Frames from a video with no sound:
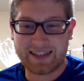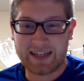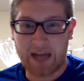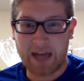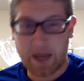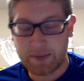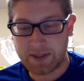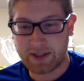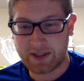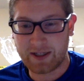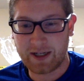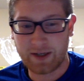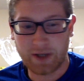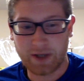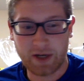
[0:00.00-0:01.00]
I'm
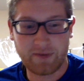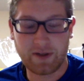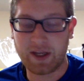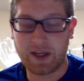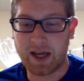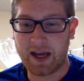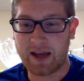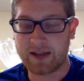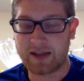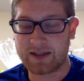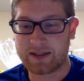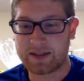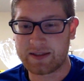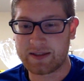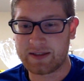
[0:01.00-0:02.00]
sure none of you
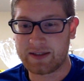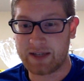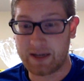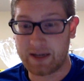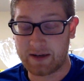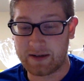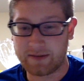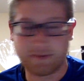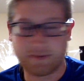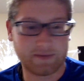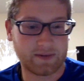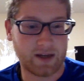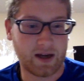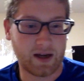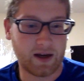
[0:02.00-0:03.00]
guys here,
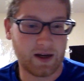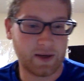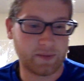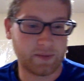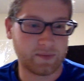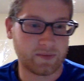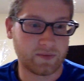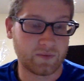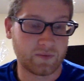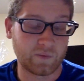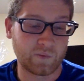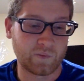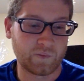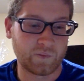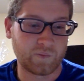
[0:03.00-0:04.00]

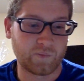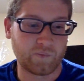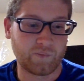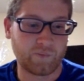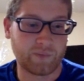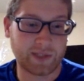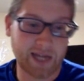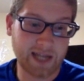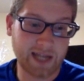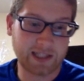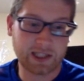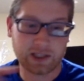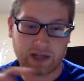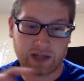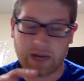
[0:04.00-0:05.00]
besides
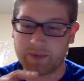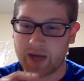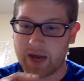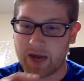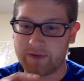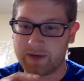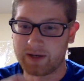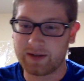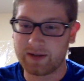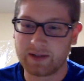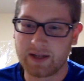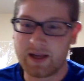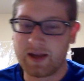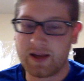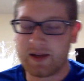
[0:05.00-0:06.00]
Instagram Live here,
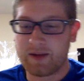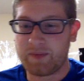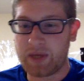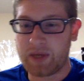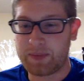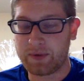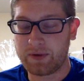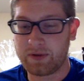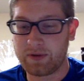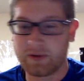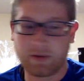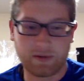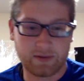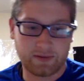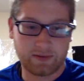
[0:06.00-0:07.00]
people
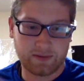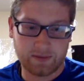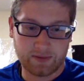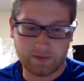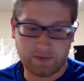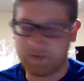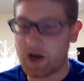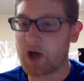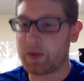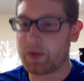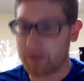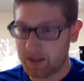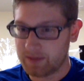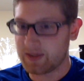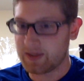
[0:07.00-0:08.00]
who follow
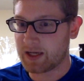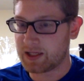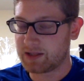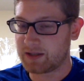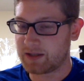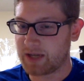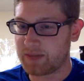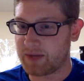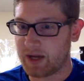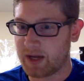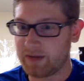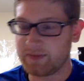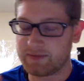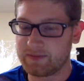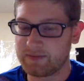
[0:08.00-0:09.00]
me on Instagram
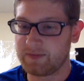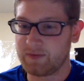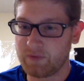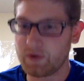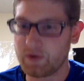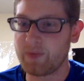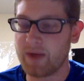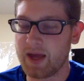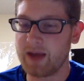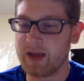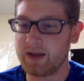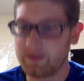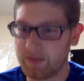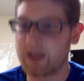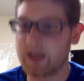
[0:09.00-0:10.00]
Live.
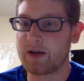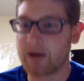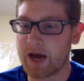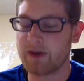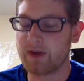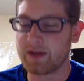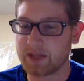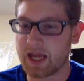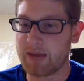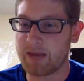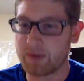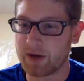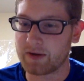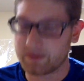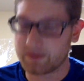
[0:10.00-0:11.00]
May know how this game
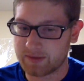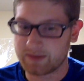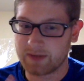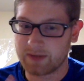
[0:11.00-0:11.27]
goes